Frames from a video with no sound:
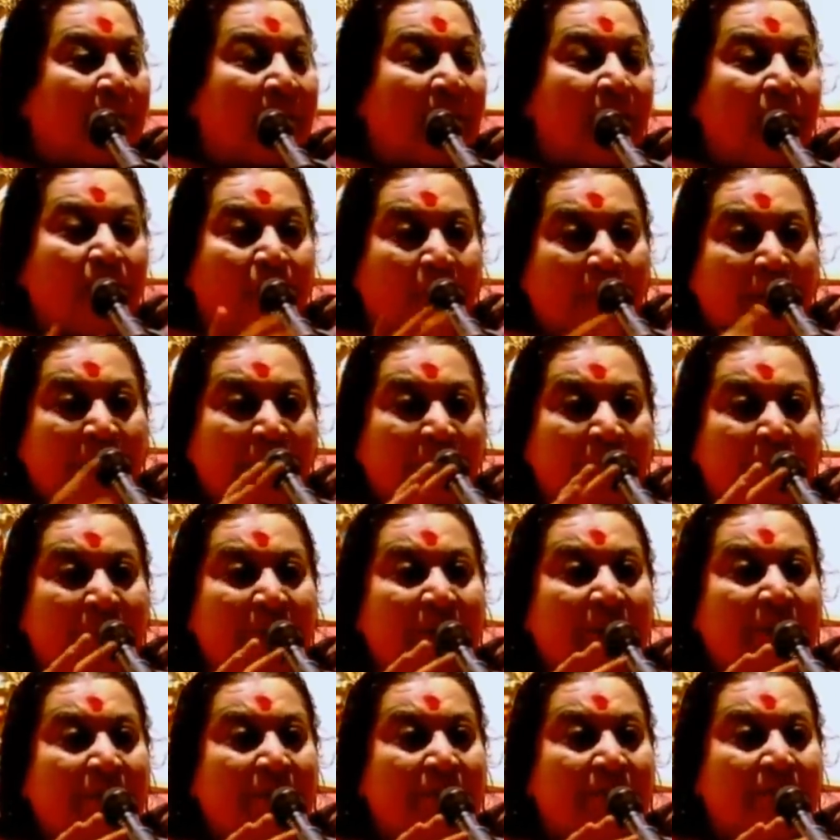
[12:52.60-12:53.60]
And
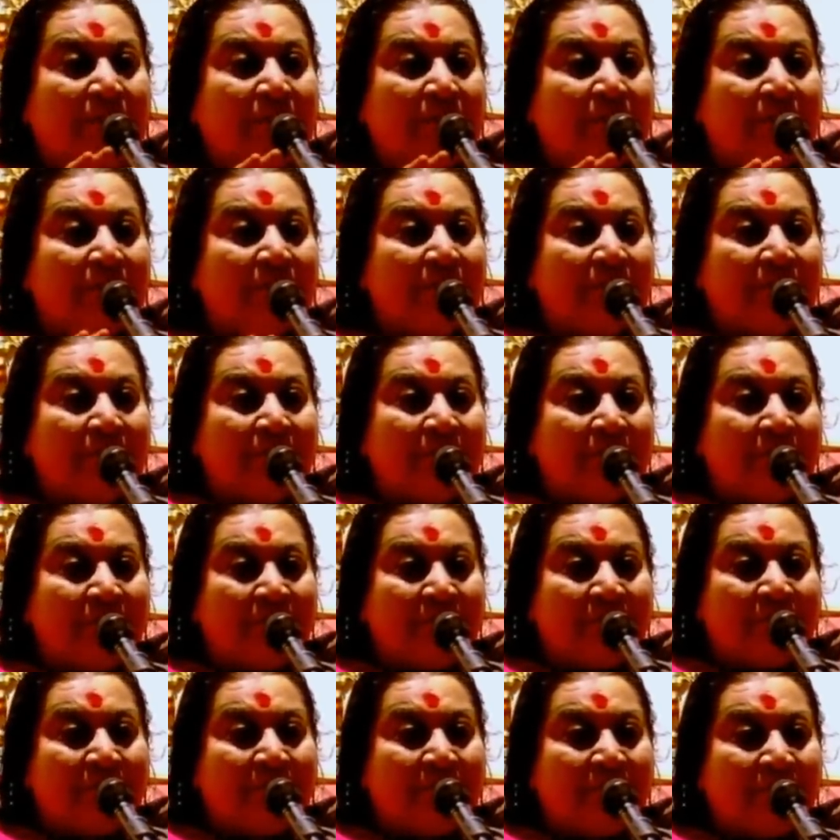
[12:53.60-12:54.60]
whatever
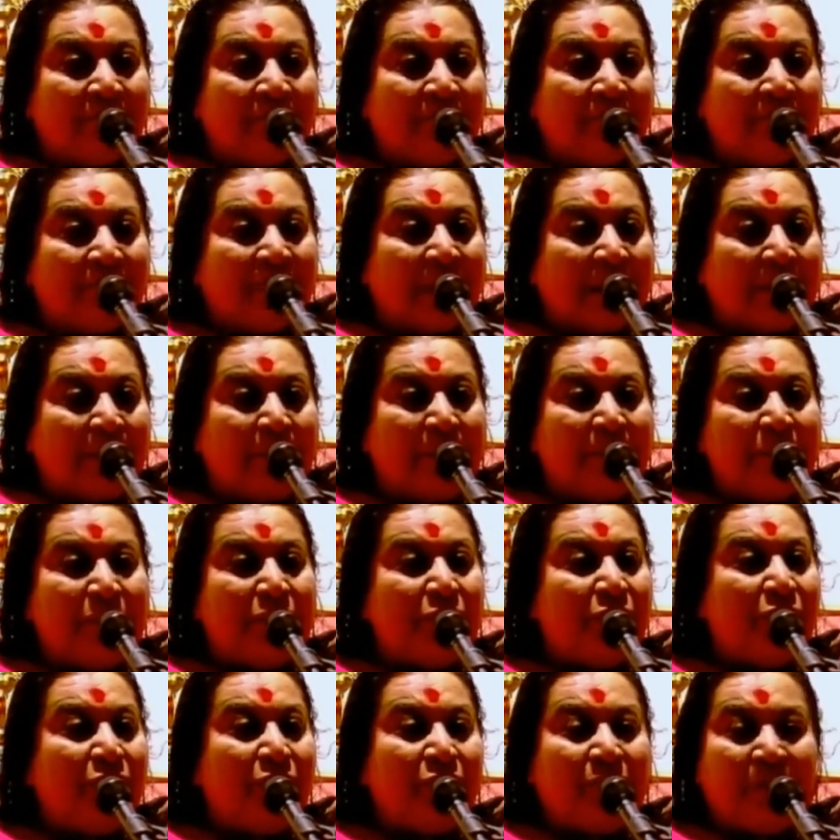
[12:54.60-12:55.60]

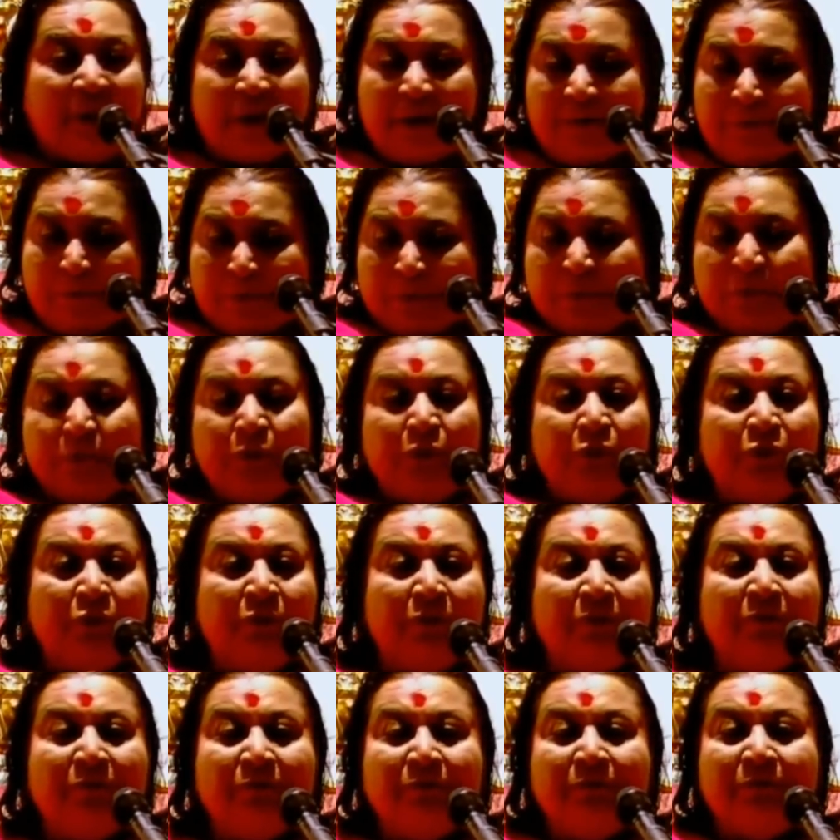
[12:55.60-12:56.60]
happens to you, they are before
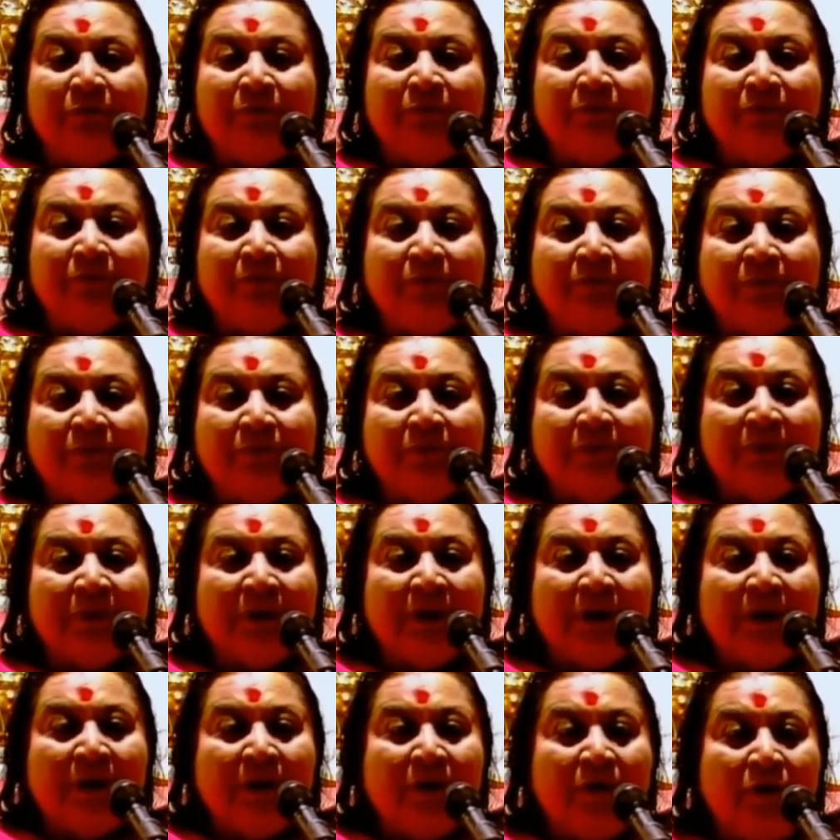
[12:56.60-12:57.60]
you.
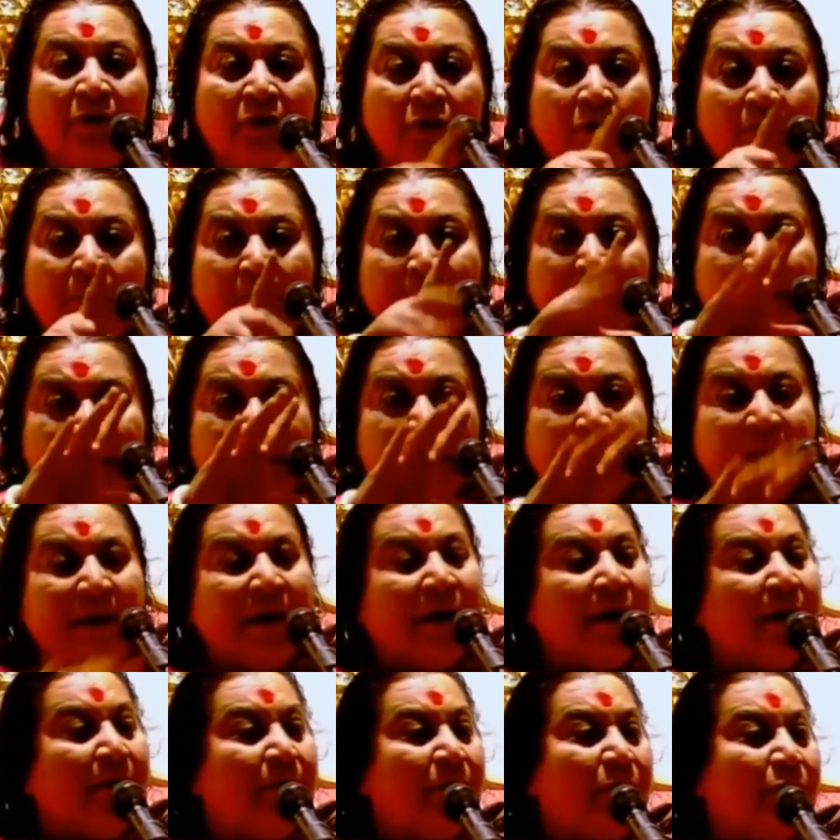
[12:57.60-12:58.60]
Nobody can
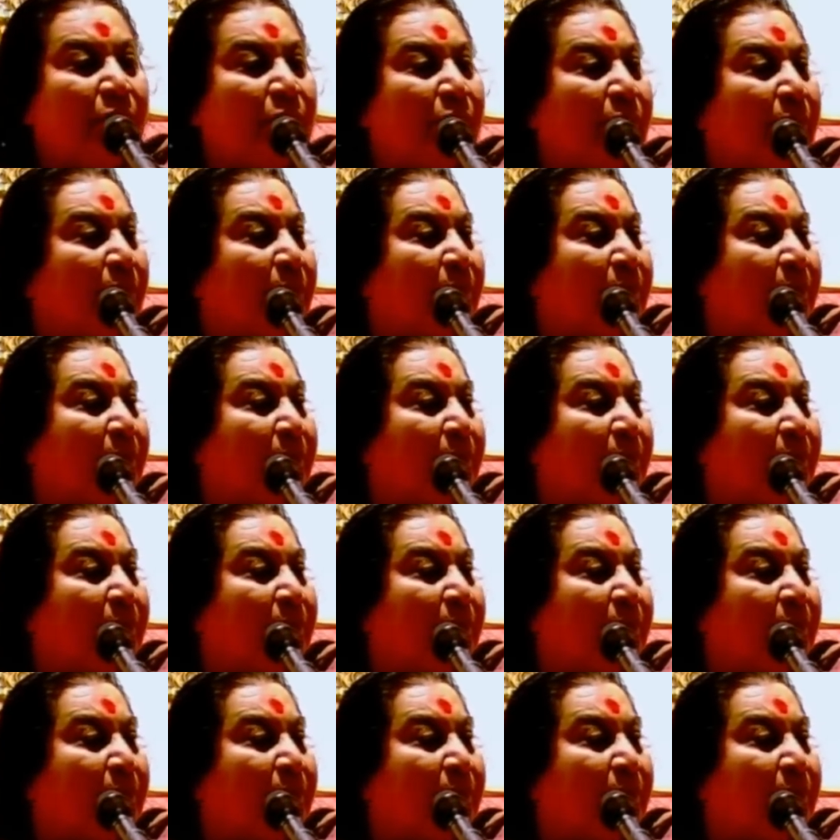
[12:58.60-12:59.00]
harm you.